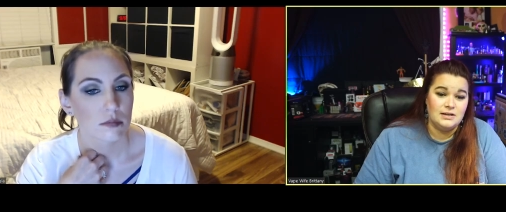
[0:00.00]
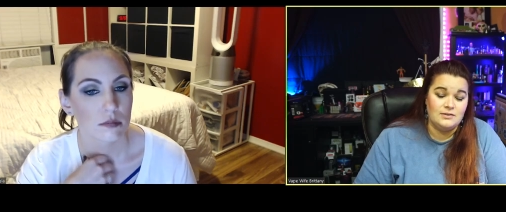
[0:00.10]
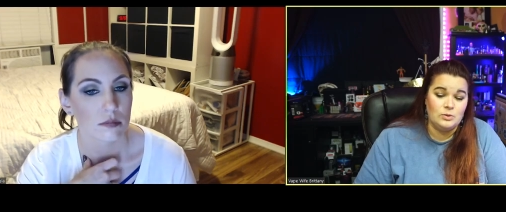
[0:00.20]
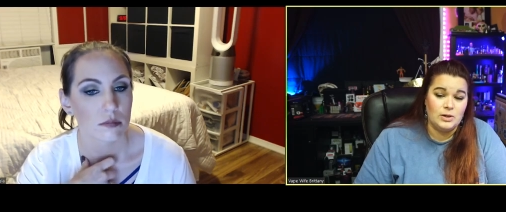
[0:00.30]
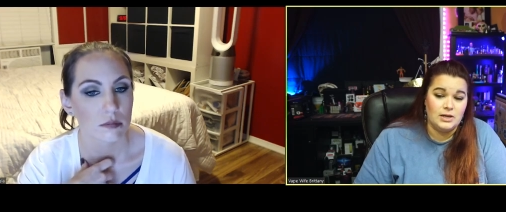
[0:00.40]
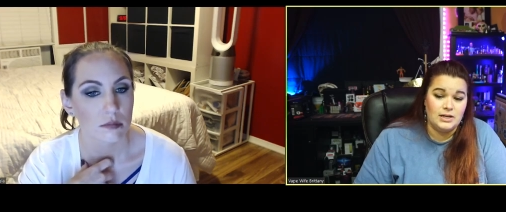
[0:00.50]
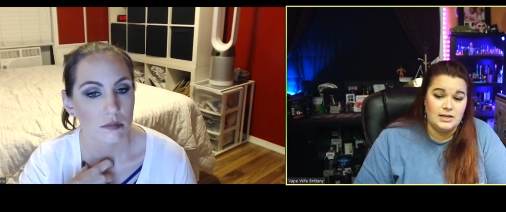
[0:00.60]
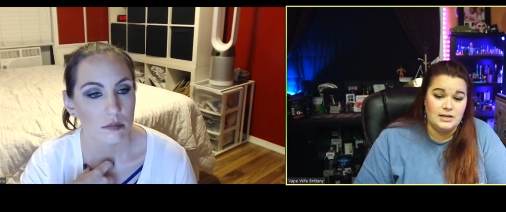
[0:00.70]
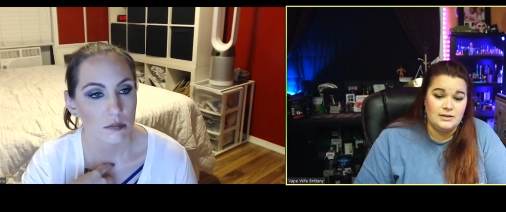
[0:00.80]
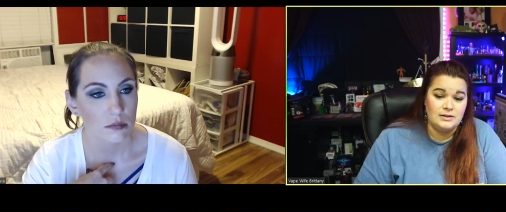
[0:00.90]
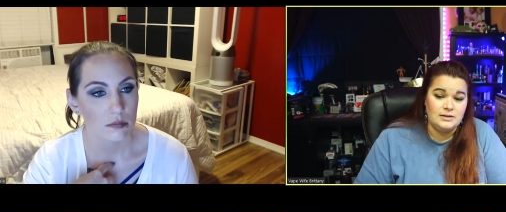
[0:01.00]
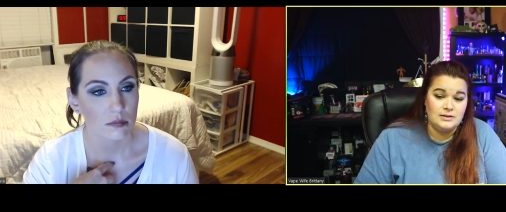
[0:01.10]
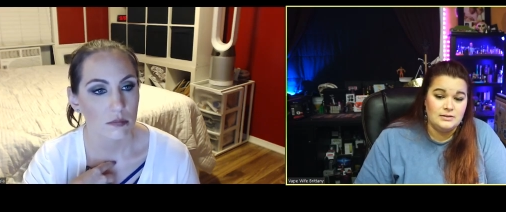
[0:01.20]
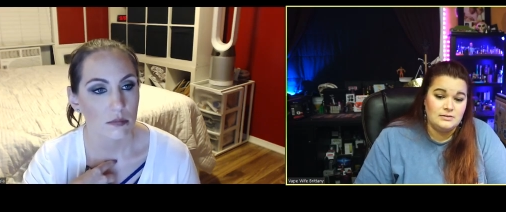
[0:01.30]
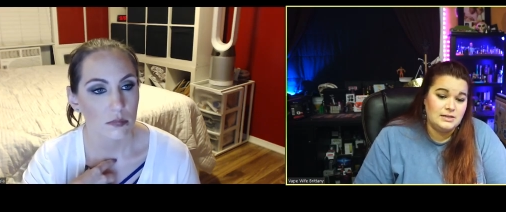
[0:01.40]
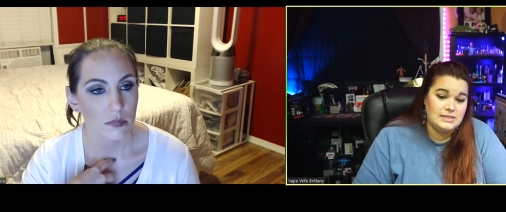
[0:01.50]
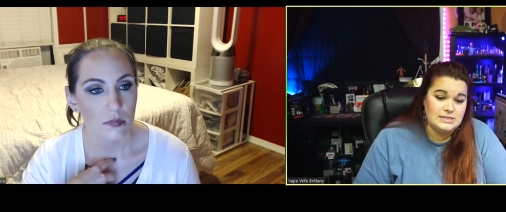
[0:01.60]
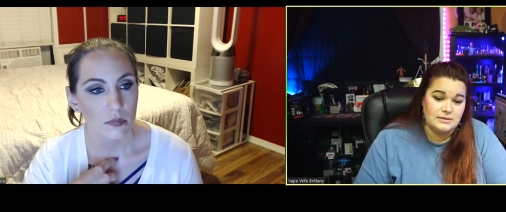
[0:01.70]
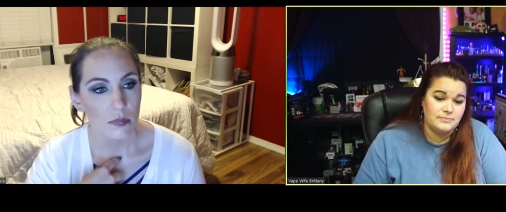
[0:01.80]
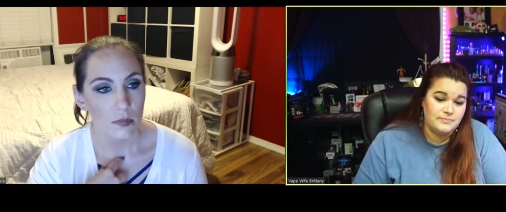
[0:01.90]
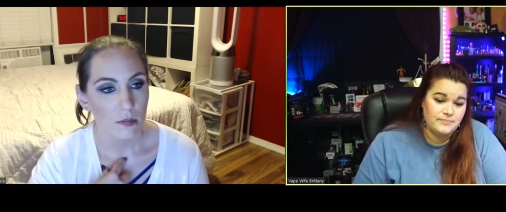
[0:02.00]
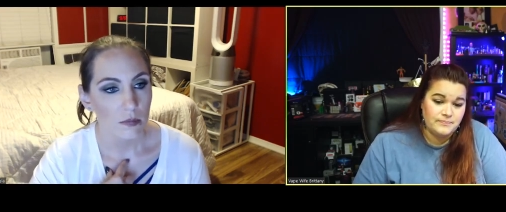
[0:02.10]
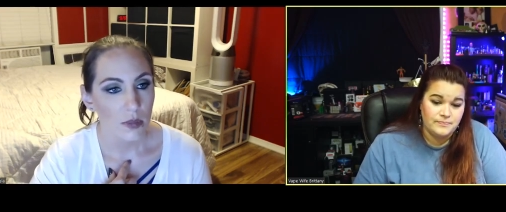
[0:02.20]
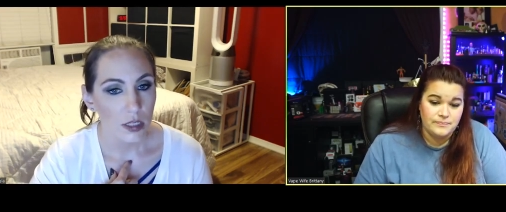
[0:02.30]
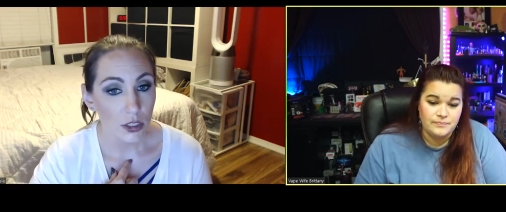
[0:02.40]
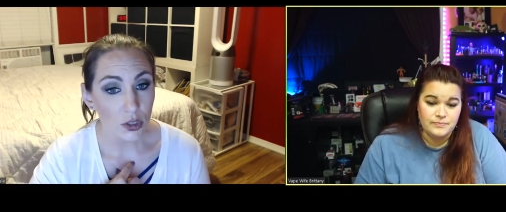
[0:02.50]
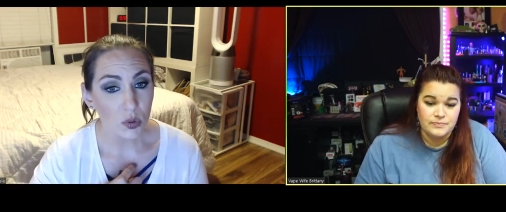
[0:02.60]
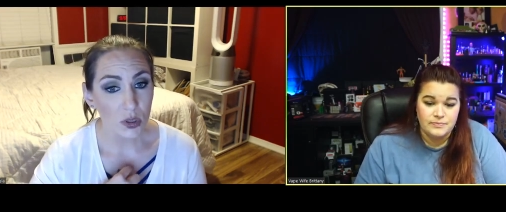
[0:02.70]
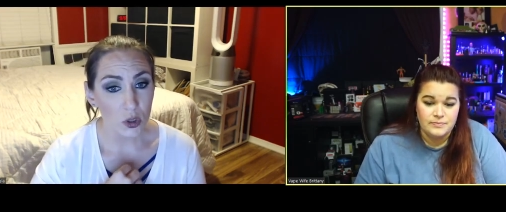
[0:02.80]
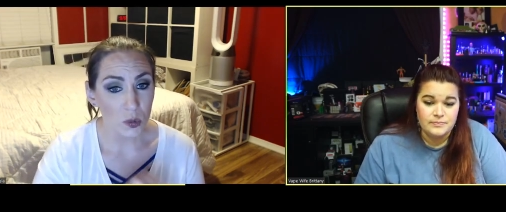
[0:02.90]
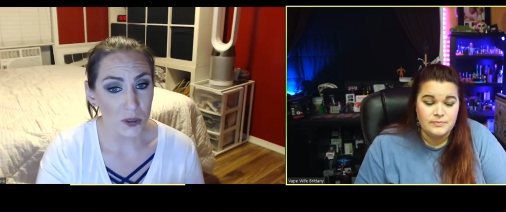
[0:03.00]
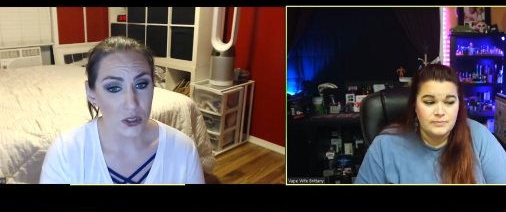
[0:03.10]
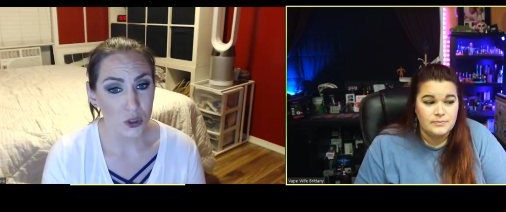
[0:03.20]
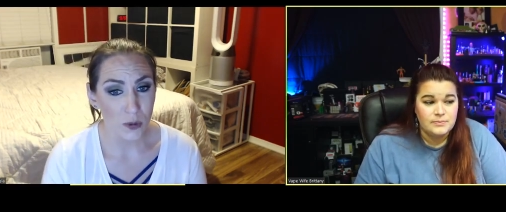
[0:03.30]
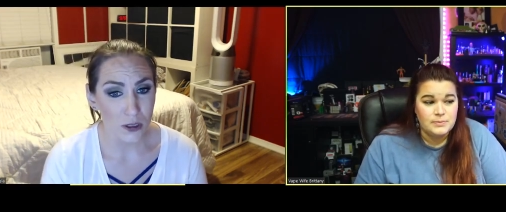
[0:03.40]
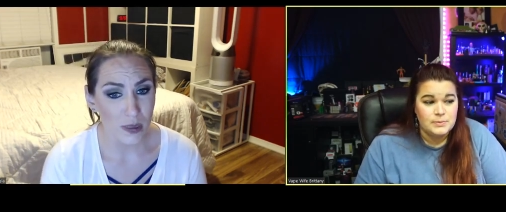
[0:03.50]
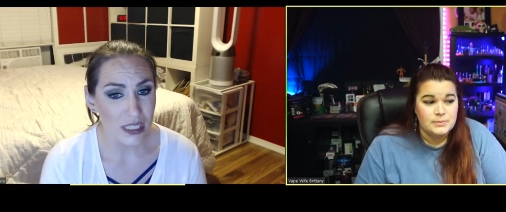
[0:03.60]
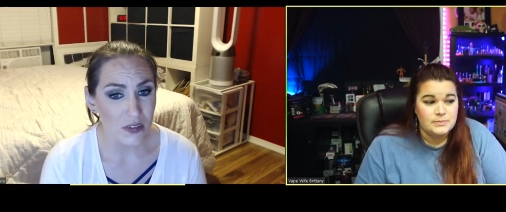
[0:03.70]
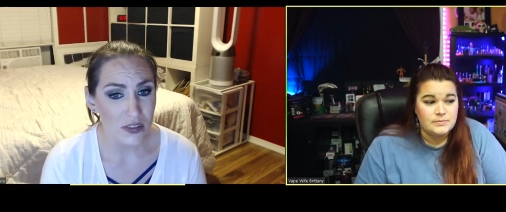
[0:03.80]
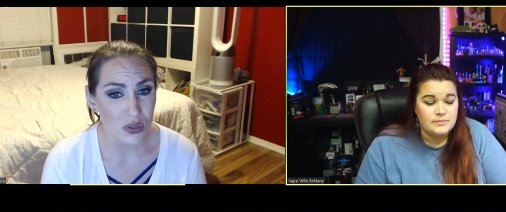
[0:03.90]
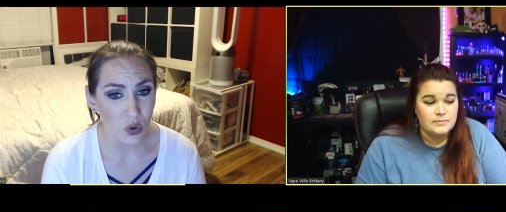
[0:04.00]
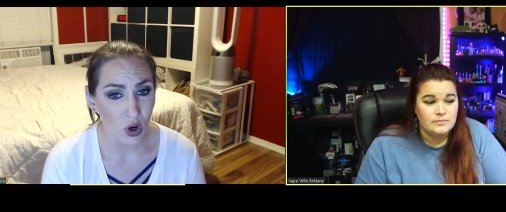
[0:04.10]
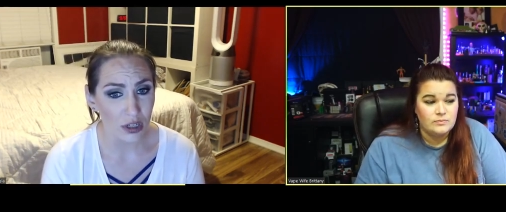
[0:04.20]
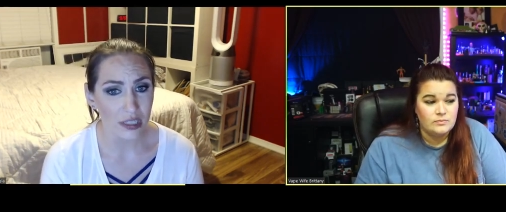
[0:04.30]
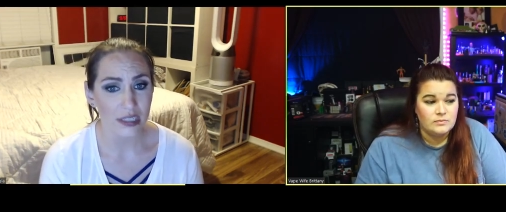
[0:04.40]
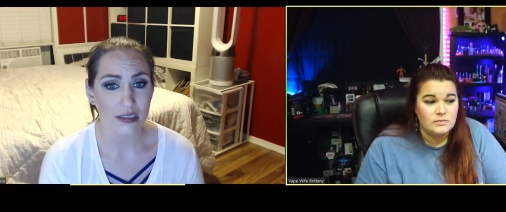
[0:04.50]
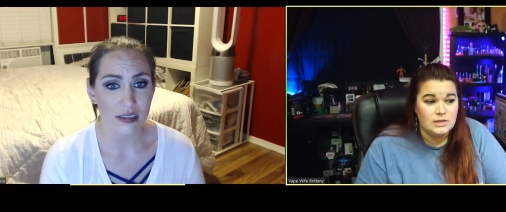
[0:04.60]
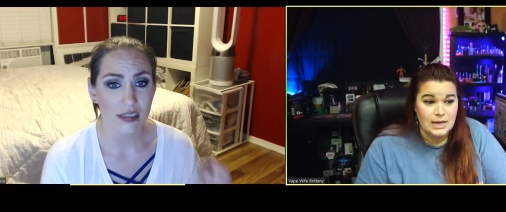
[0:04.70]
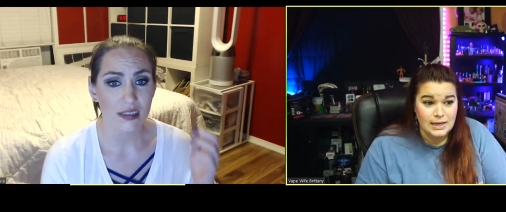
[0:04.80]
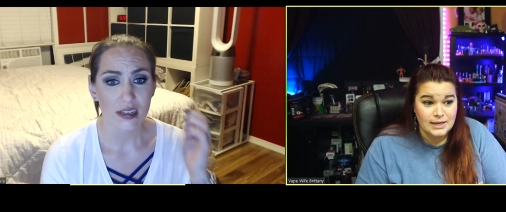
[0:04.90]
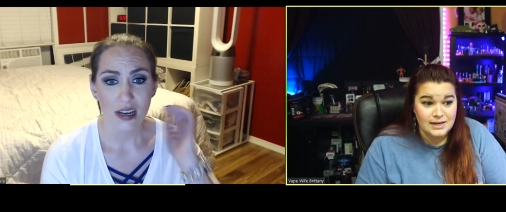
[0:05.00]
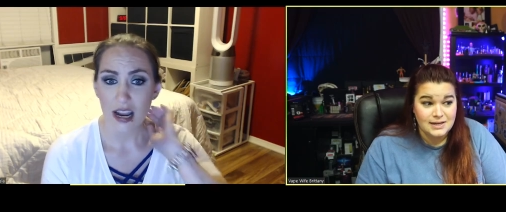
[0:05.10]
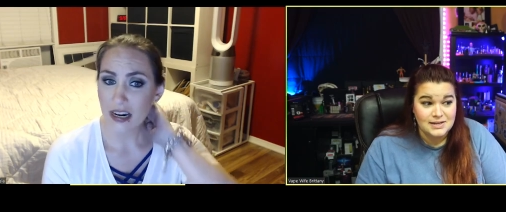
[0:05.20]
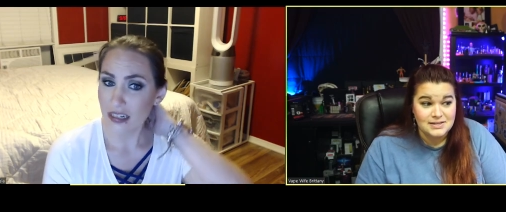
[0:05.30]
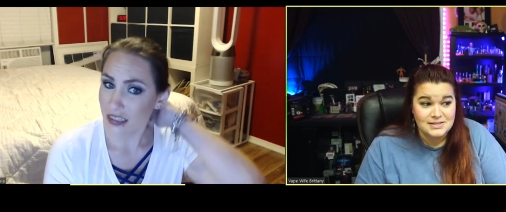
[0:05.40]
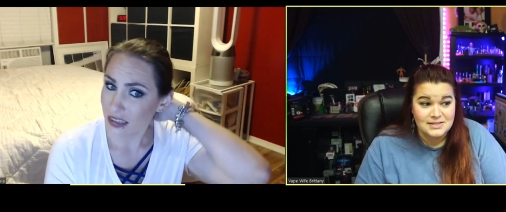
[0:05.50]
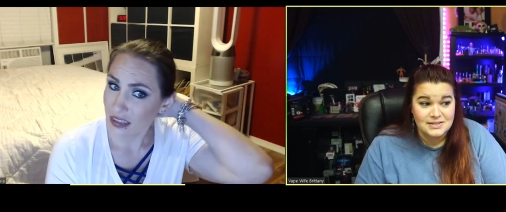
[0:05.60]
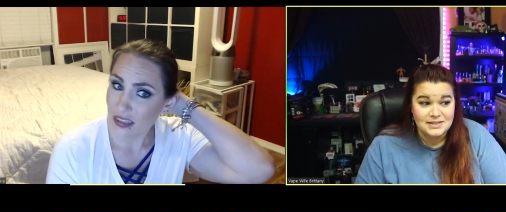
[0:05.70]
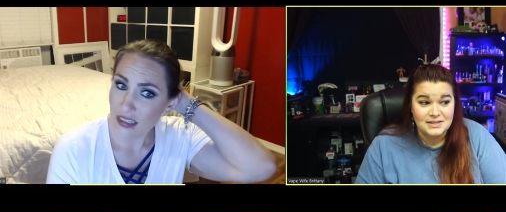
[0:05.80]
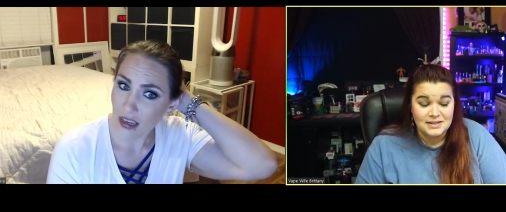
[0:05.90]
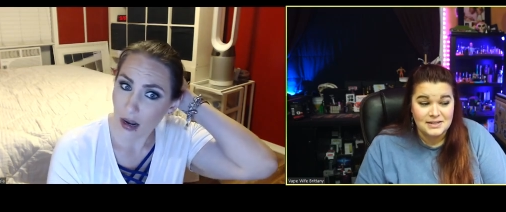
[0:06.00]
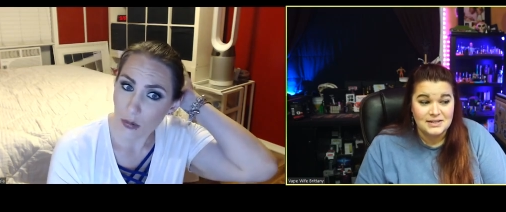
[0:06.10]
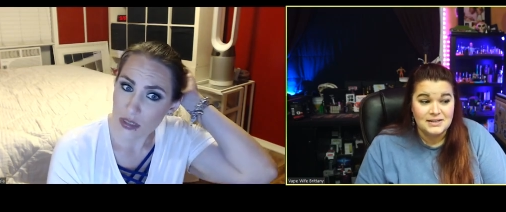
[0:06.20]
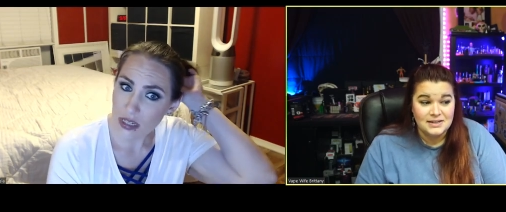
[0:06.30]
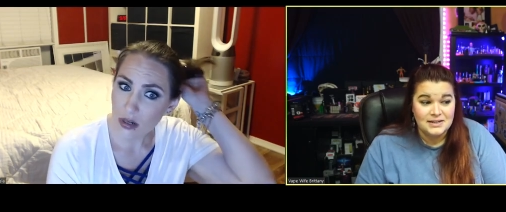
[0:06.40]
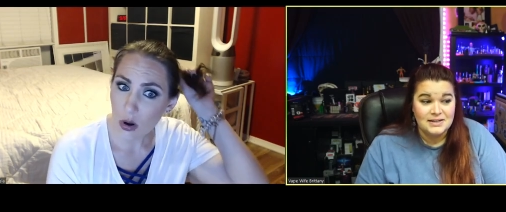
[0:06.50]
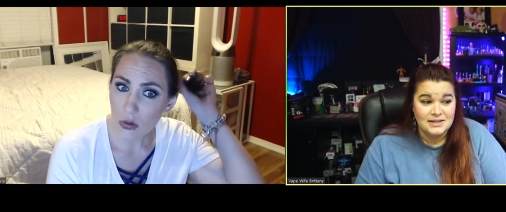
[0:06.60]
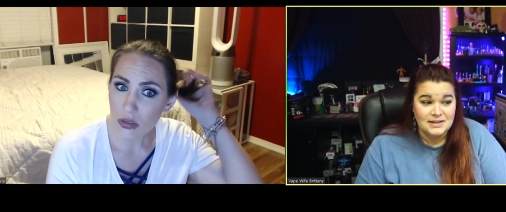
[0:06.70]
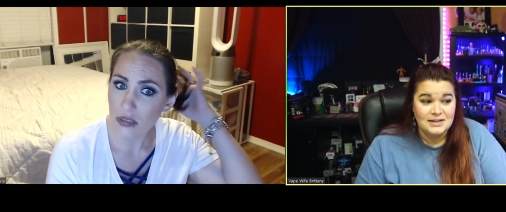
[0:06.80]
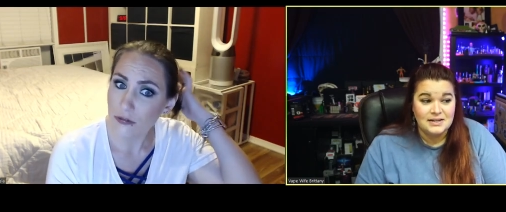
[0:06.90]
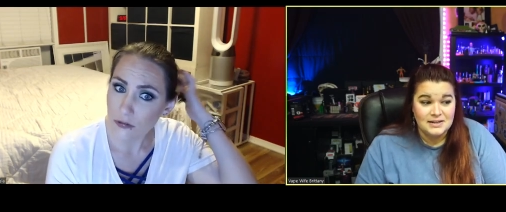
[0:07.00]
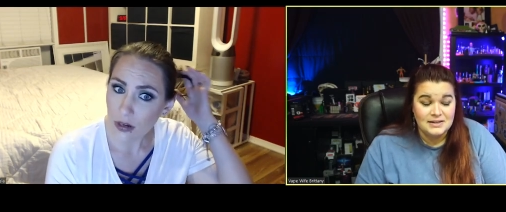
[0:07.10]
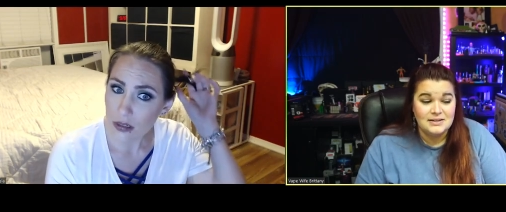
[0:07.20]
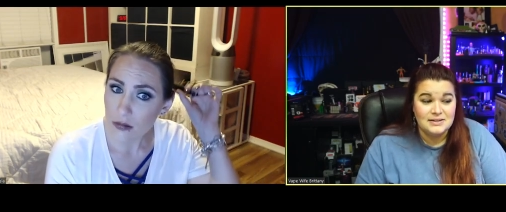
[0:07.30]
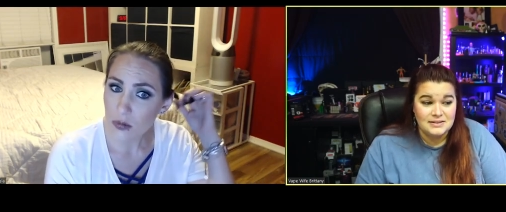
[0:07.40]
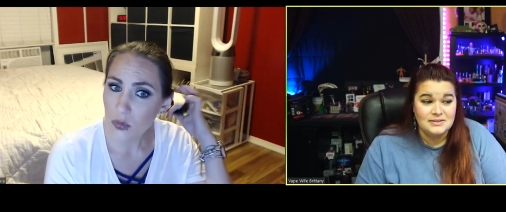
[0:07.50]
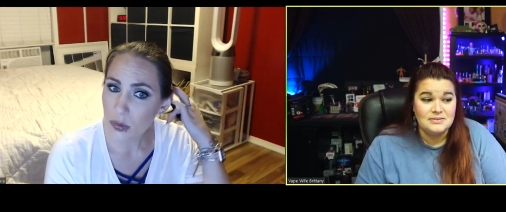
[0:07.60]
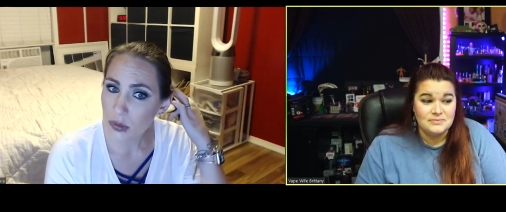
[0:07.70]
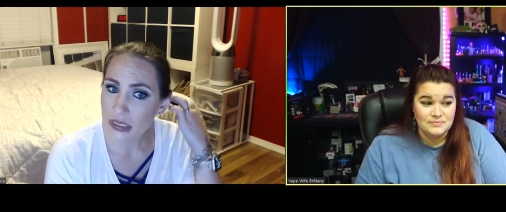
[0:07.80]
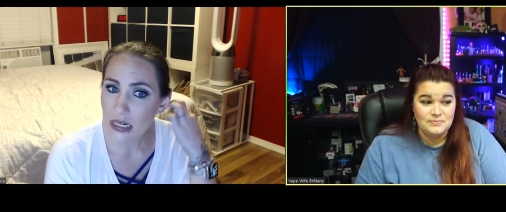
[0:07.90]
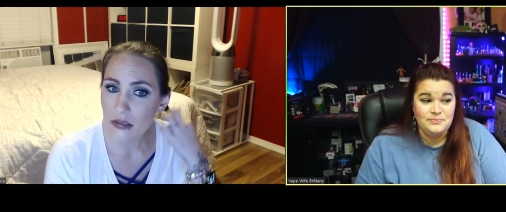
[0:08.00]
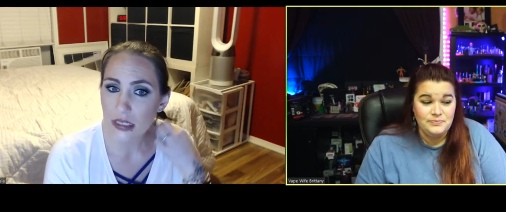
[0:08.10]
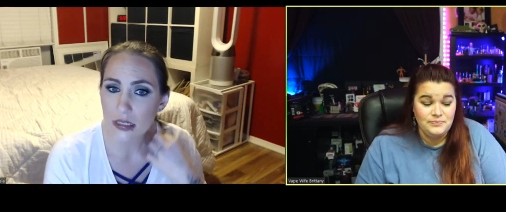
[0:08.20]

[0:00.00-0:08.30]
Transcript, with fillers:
Speaker 1: everybody needs it.
Speaker 2: You know where Uber is super expensive is New Orleans. Yeah, it is. I, I was like, holy fuck! When we went down there,